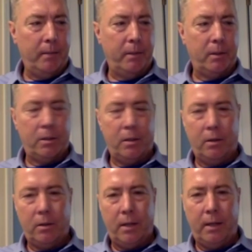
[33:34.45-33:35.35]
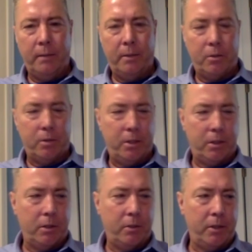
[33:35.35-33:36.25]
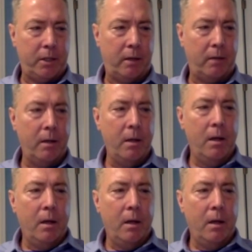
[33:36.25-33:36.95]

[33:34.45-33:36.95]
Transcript: ambulatory, ambulatory surgery center,